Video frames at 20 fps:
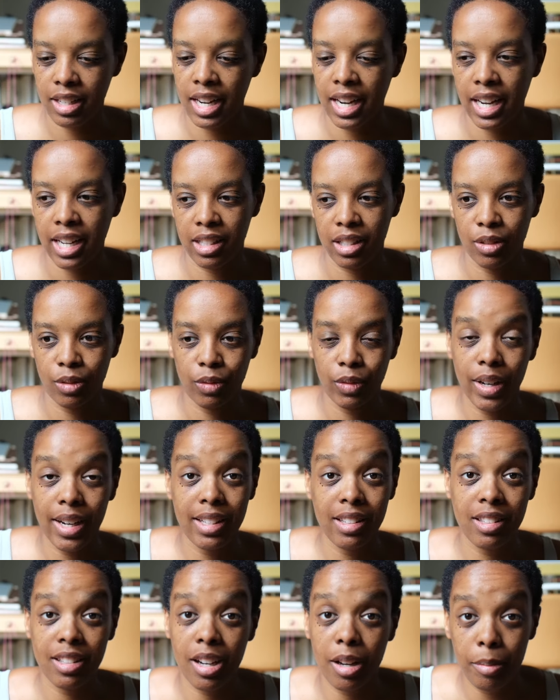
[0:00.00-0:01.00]
I had some
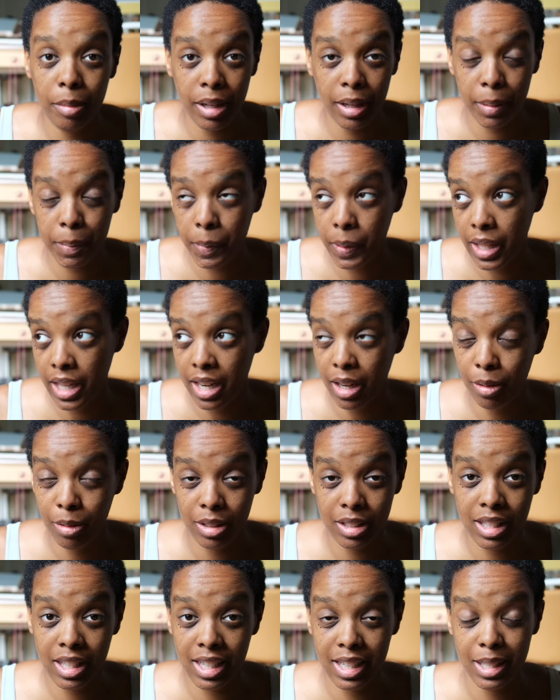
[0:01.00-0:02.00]
friends come up that I
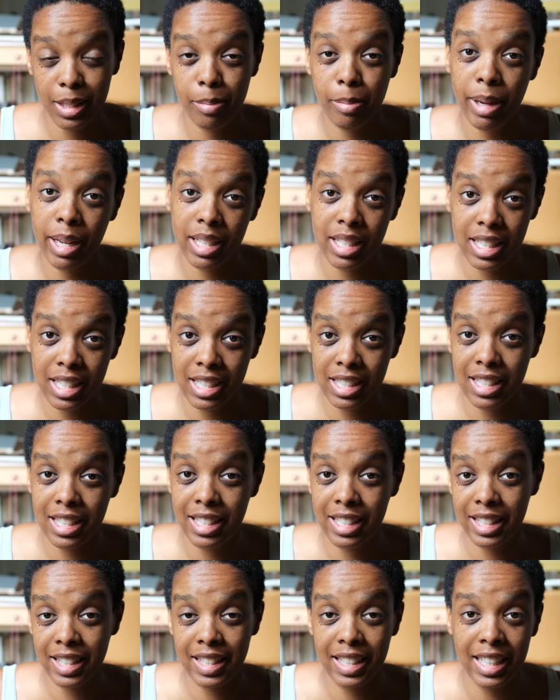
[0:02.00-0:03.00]
wasn't expecting to
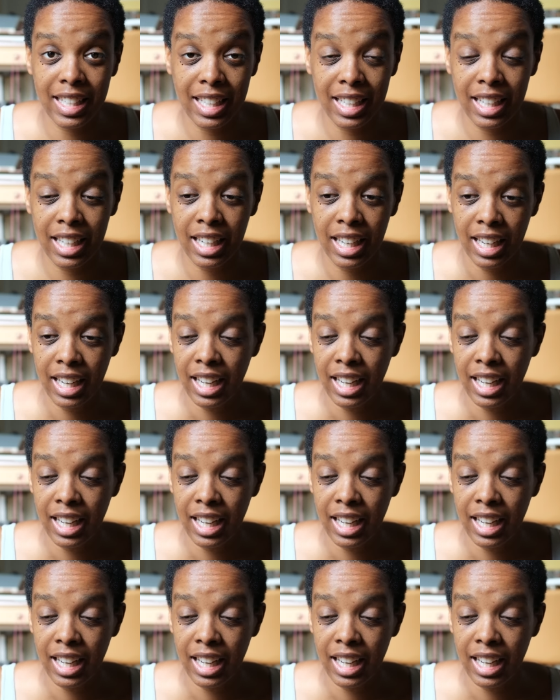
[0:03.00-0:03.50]
see,